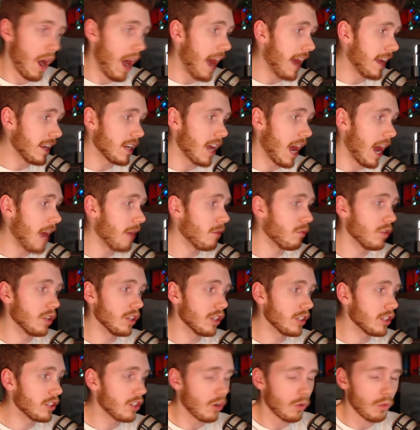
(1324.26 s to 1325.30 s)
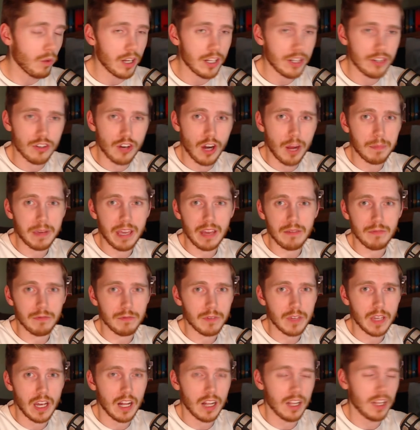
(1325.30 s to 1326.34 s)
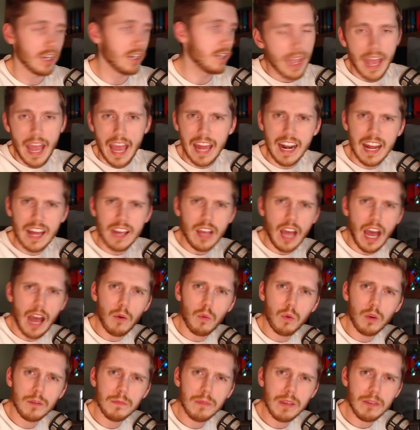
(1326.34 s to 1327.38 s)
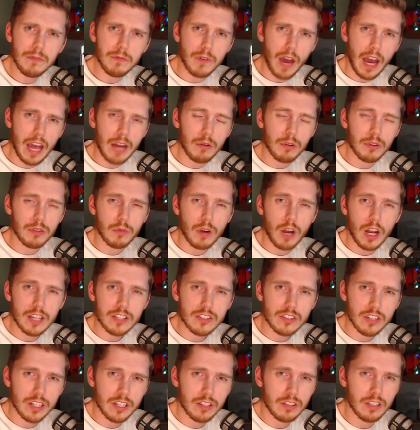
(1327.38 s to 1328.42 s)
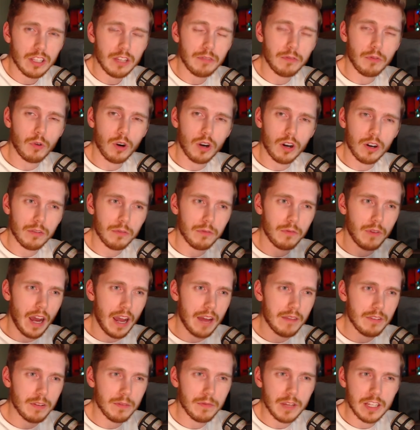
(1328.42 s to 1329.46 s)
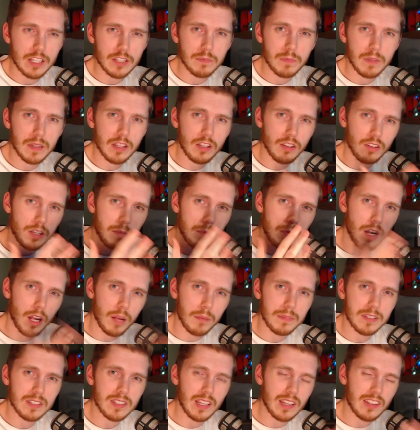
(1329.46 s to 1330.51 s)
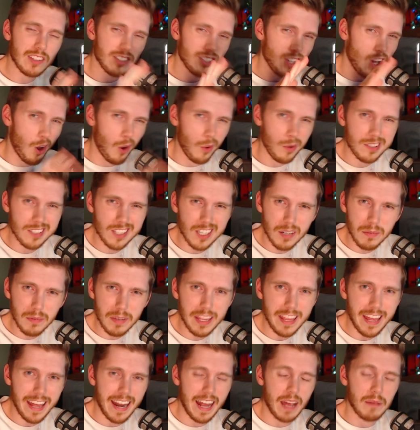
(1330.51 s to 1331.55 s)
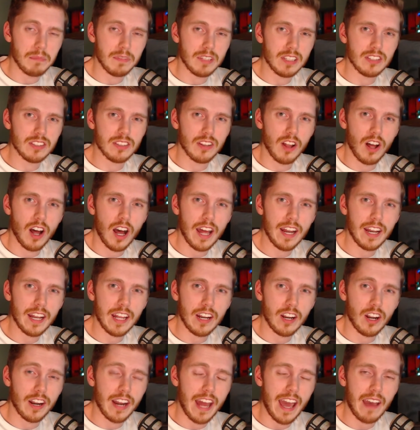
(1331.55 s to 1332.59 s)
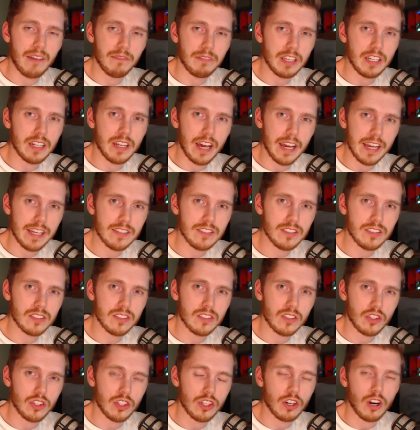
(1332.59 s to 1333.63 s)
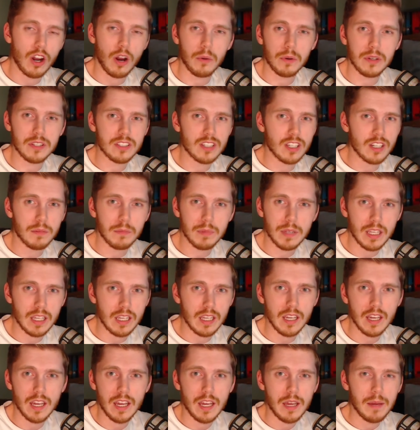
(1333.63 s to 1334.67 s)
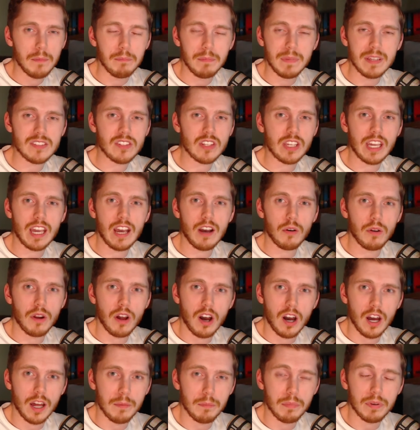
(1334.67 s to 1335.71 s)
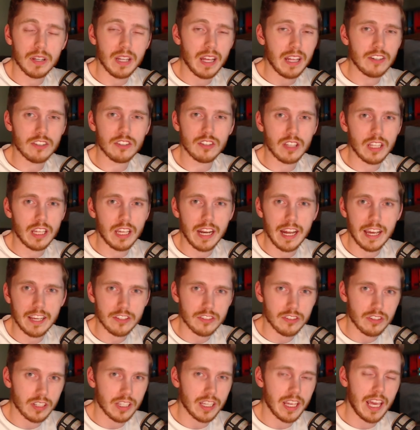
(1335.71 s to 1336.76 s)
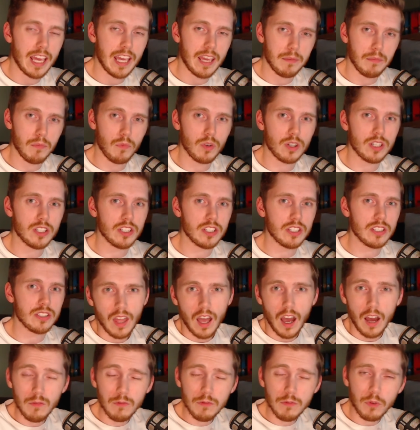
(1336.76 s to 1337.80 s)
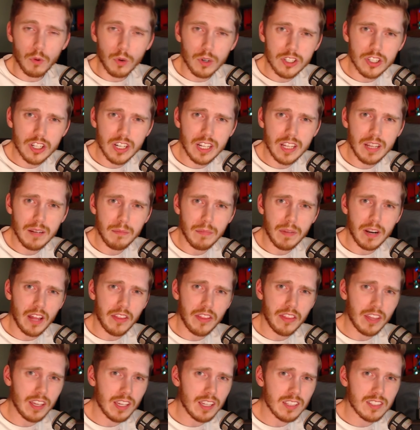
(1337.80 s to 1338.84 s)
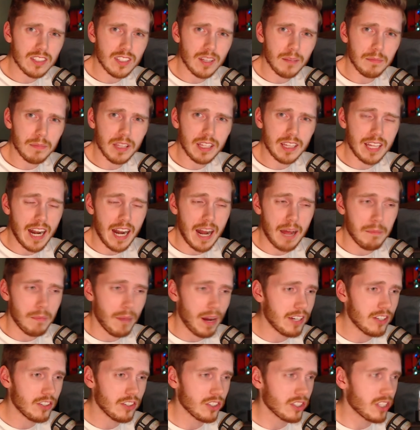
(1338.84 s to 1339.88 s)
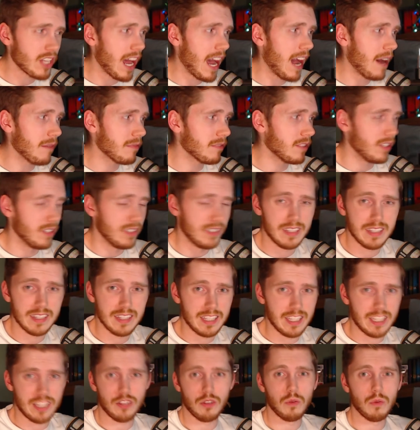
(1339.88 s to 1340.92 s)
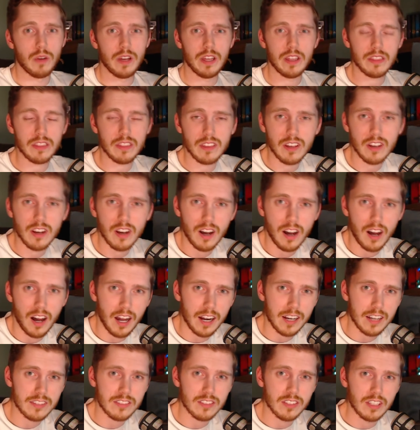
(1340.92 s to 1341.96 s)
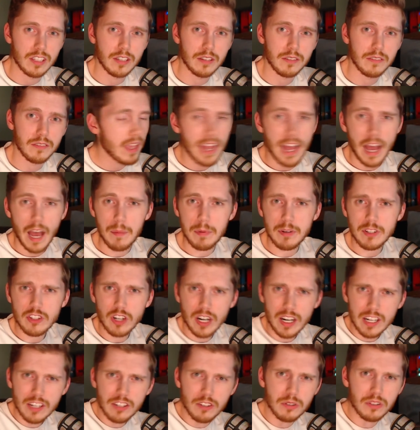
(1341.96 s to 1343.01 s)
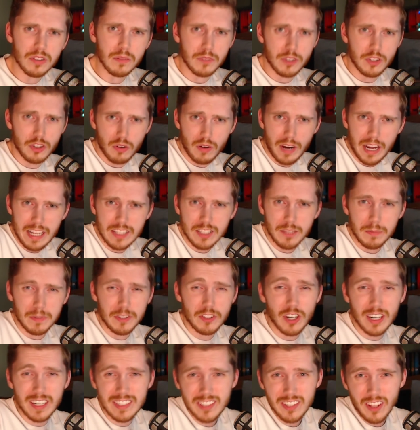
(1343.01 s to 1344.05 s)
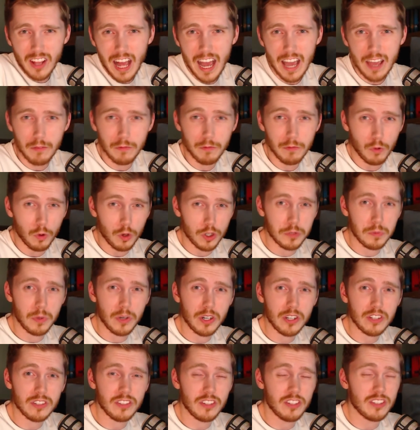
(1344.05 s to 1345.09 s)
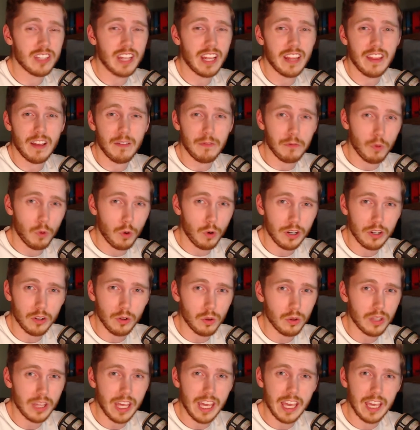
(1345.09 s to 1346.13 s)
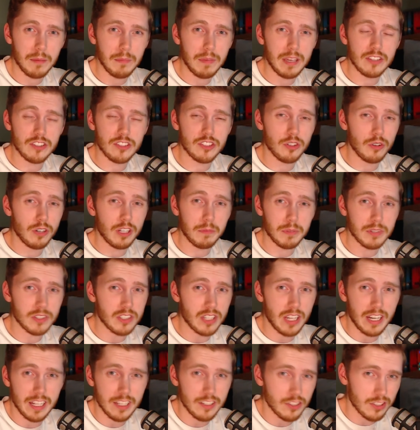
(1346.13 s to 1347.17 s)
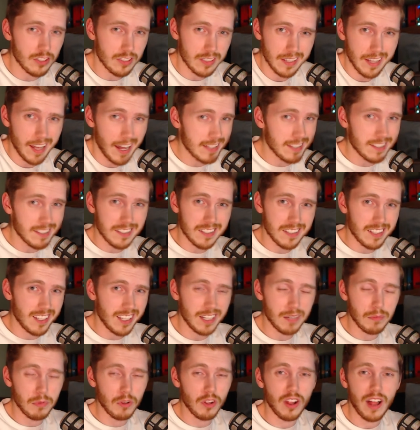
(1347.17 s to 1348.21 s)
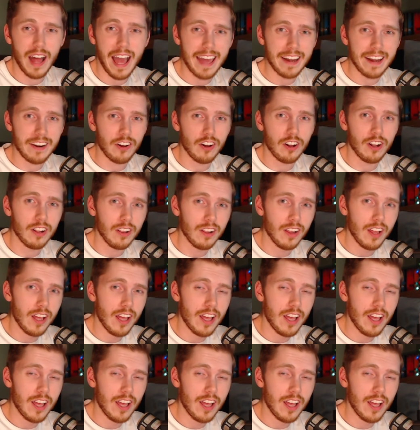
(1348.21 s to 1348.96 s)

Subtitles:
I really don't want to drop Kevin Fiala. And I would be fine with rostering only 4 out of 5 defensemen. The only problem is that there's always going to be that empty slot. And on heavy nights, you're always going to be missing out on potentially an extra game, which is unfortunate. But I think it's something that I might just have to deal with, honestly. I've been trying to do some trades. I've been trying to sell high on Forsberg because he just had that 4-goal game. His shooting percentage is not sustainable at all.